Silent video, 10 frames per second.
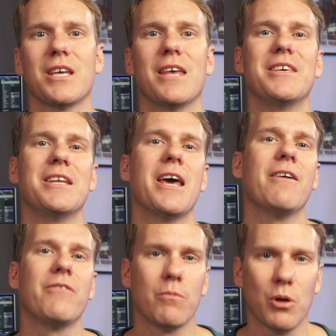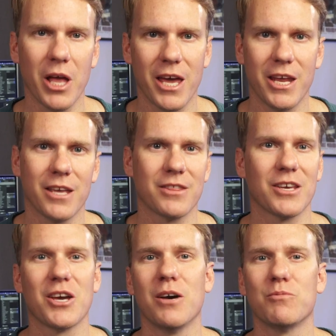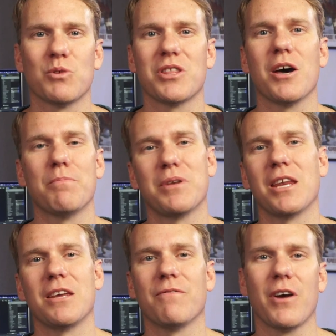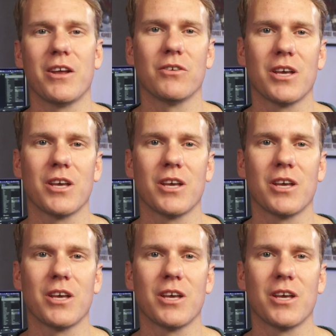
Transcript: and the inevitable headache that comes with updating Final